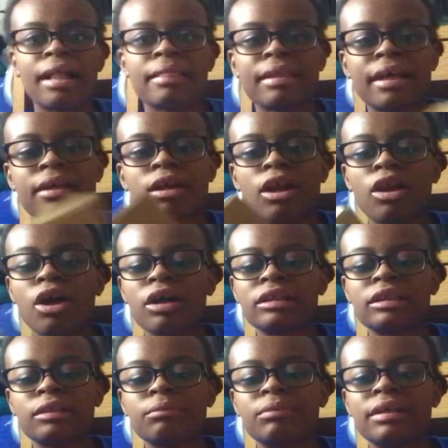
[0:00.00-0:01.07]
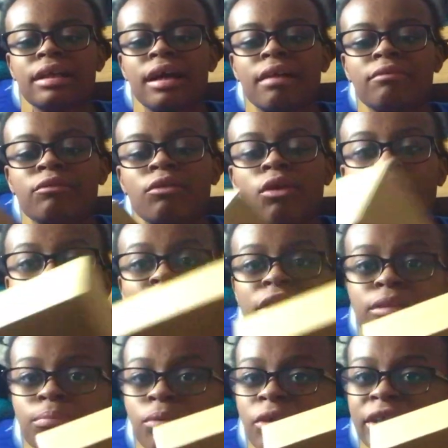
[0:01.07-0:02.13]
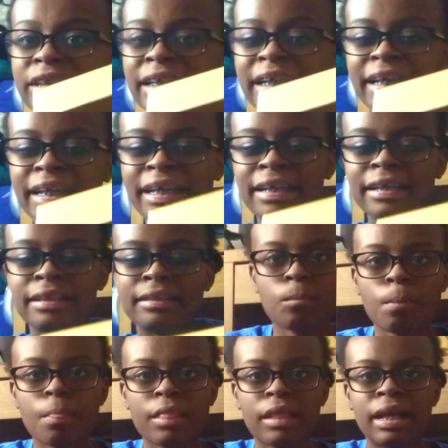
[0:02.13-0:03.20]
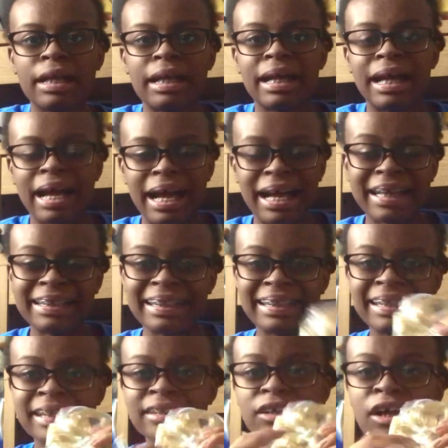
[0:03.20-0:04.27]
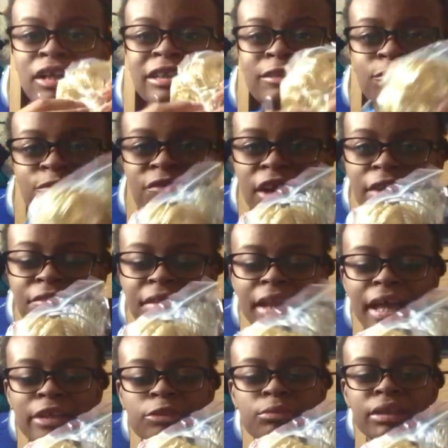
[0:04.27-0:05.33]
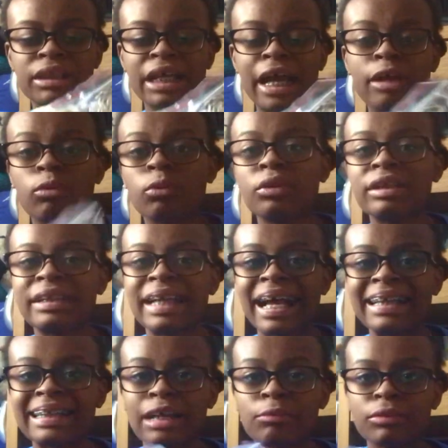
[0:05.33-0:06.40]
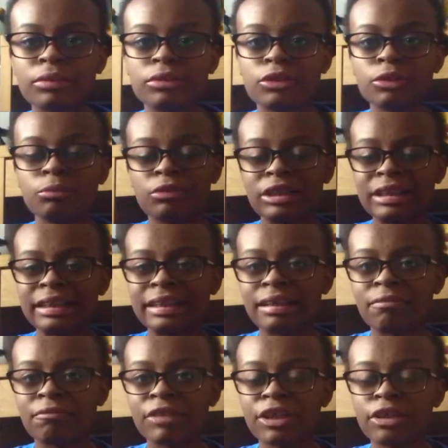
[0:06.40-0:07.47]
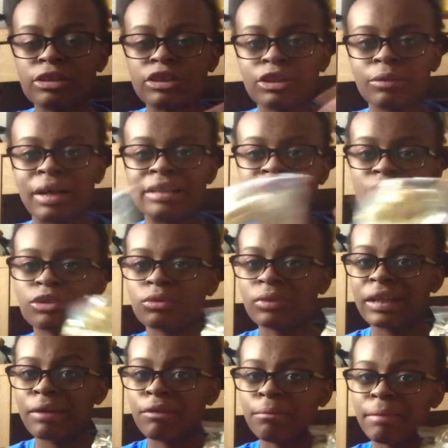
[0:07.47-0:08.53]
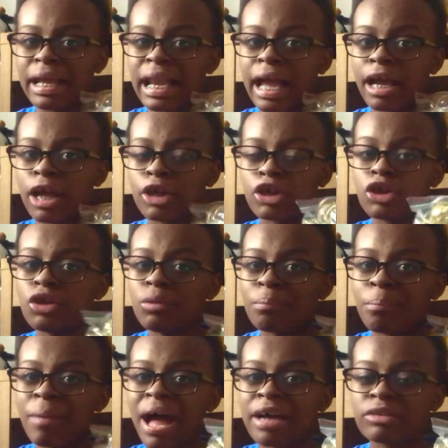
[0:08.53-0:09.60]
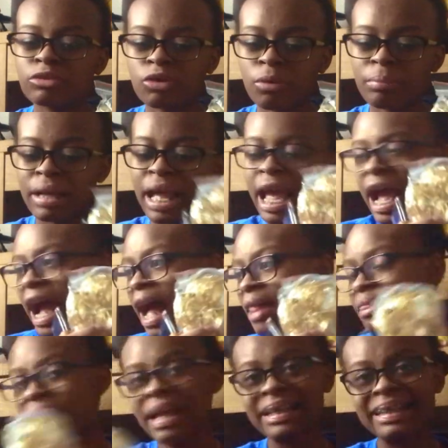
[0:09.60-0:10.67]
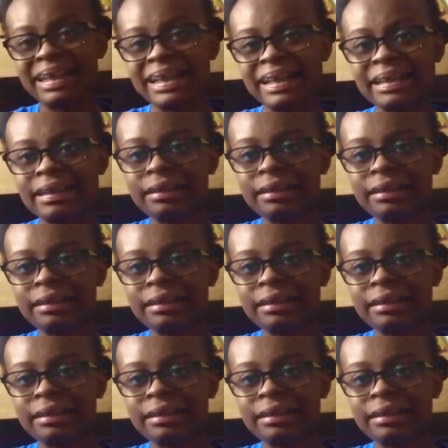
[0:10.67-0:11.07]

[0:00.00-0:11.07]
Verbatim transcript: And then lastly, we have got this box here. And these are some fairy lights which I ordered as I want to do more sit-down videos. So I just thought they would make like a cute backdrop. And that is it.